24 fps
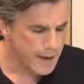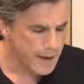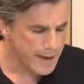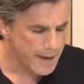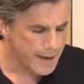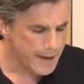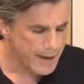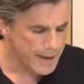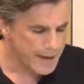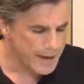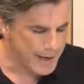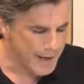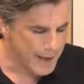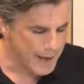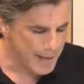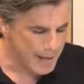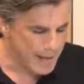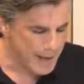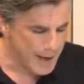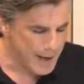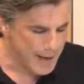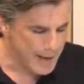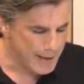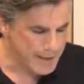
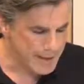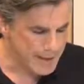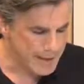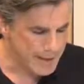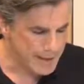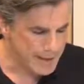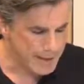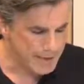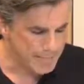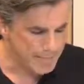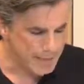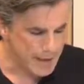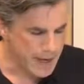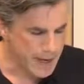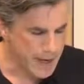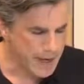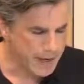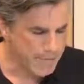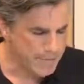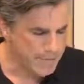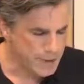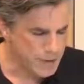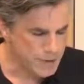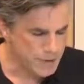and then May
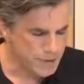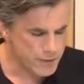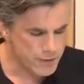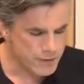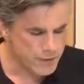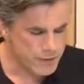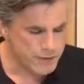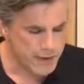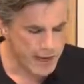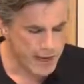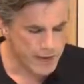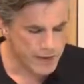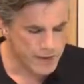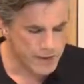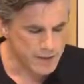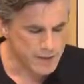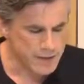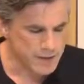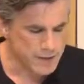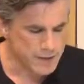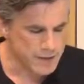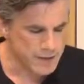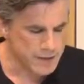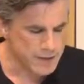of
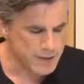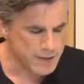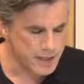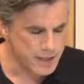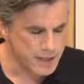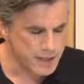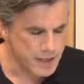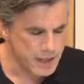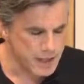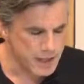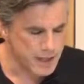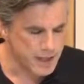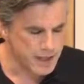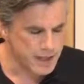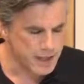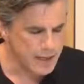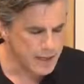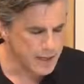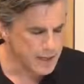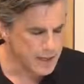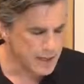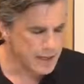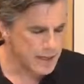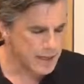2016
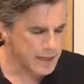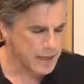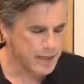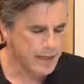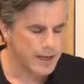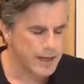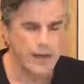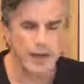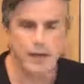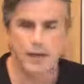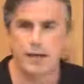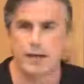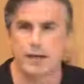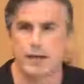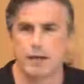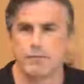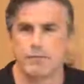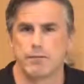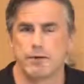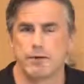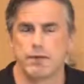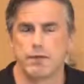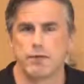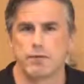
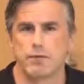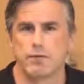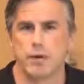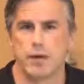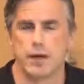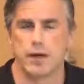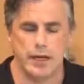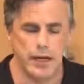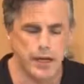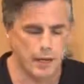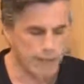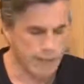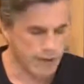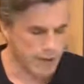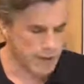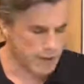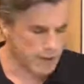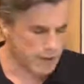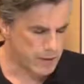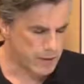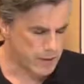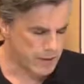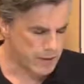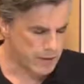was when he
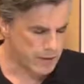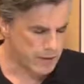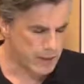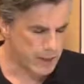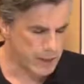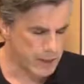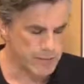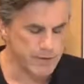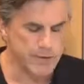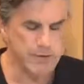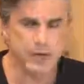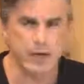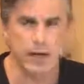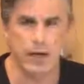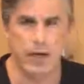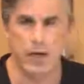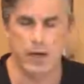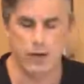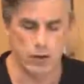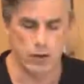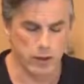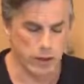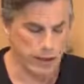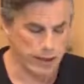recalled that it was sent
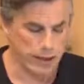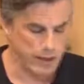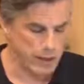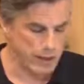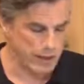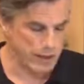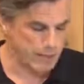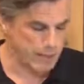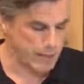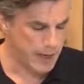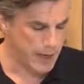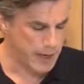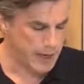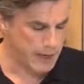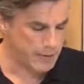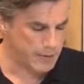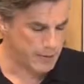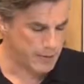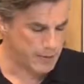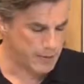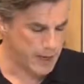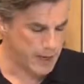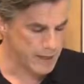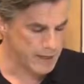out early May
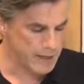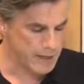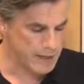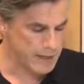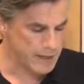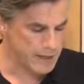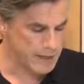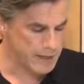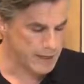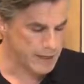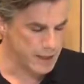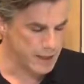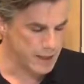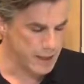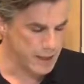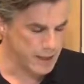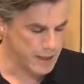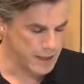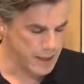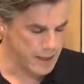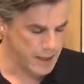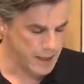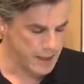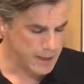
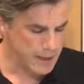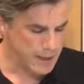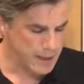2016,